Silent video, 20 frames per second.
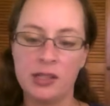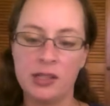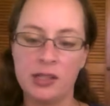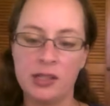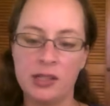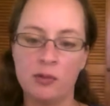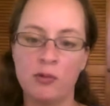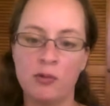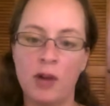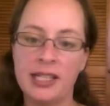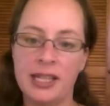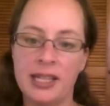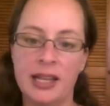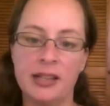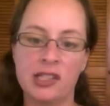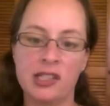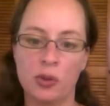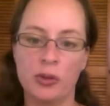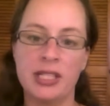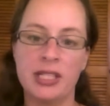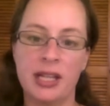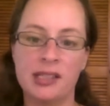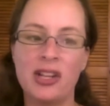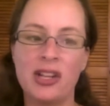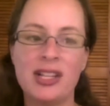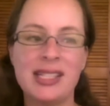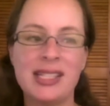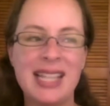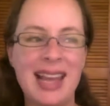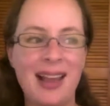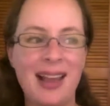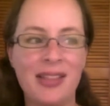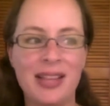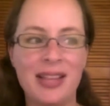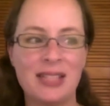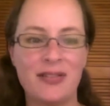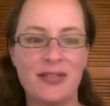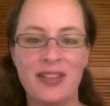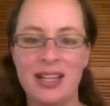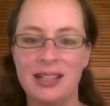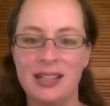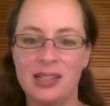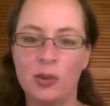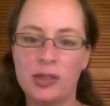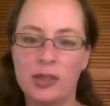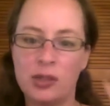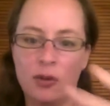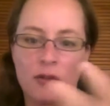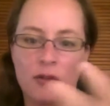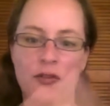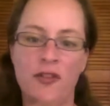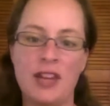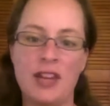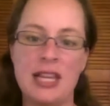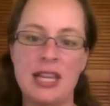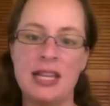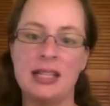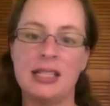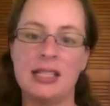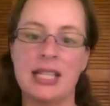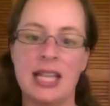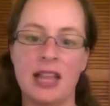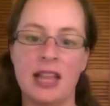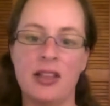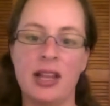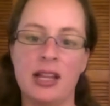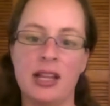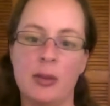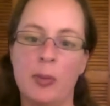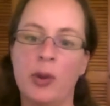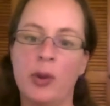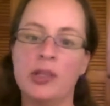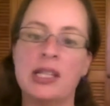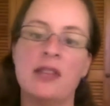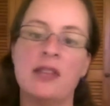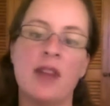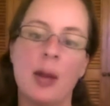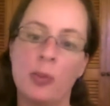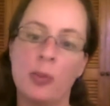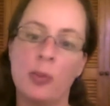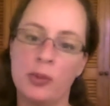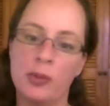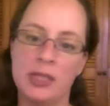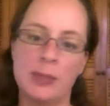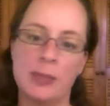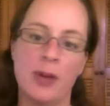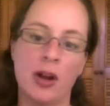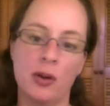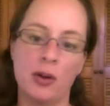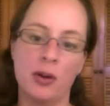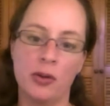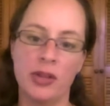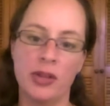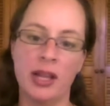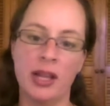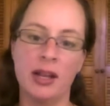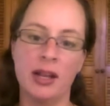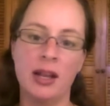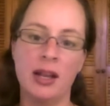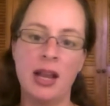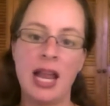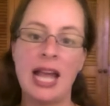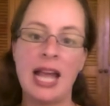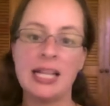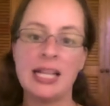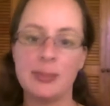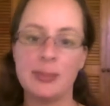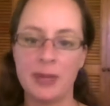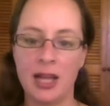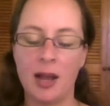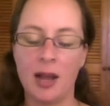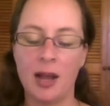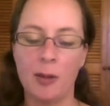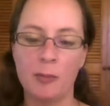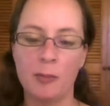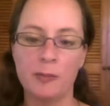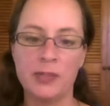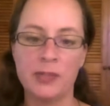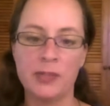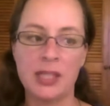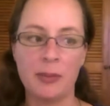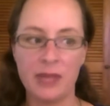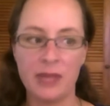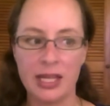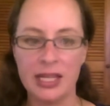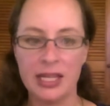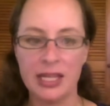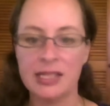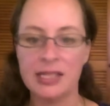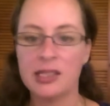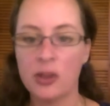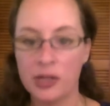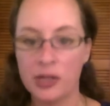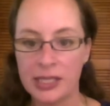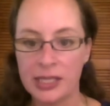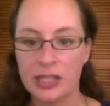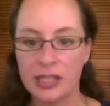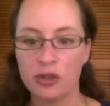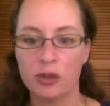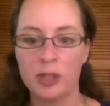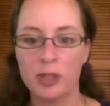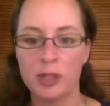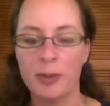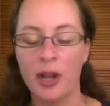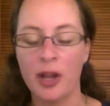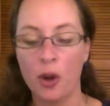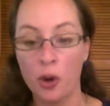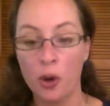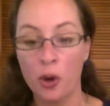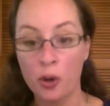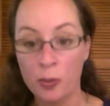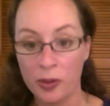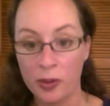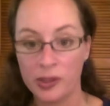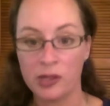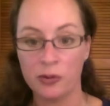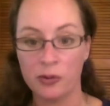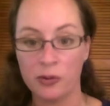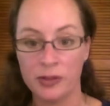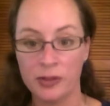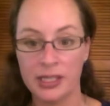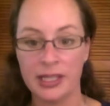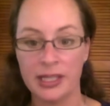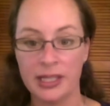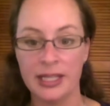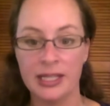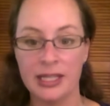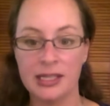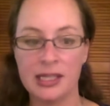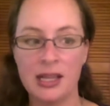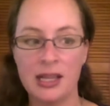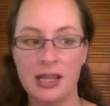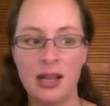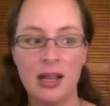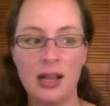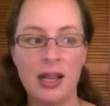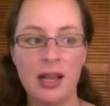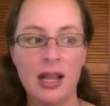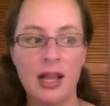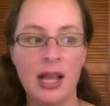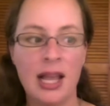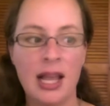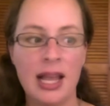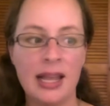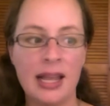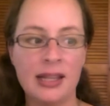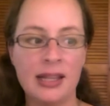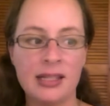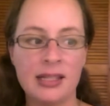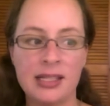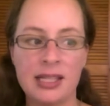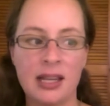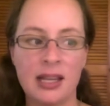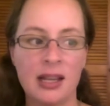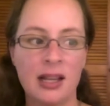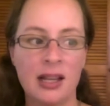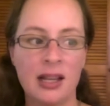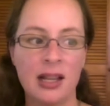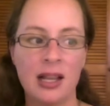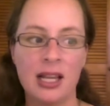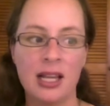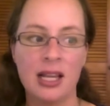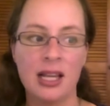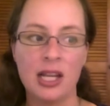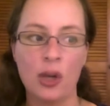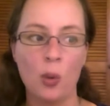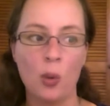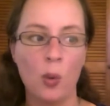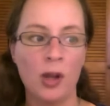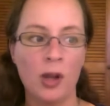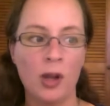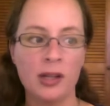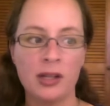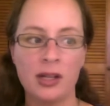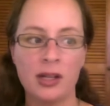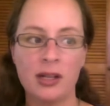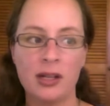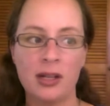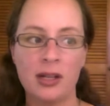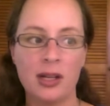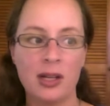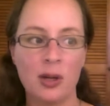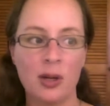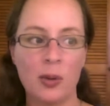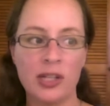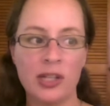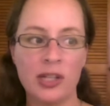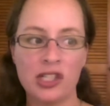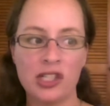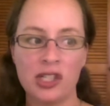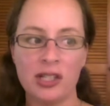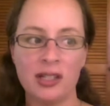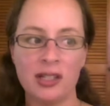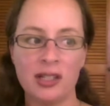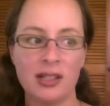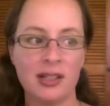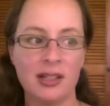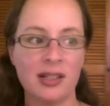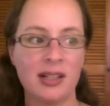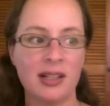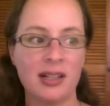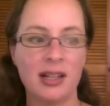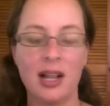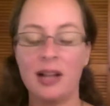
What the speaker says: writer and a storyteller. So you see how these things all sort of feed in together in a positive upward spiral that has become something that is so central to my own personal resilience. And, one question,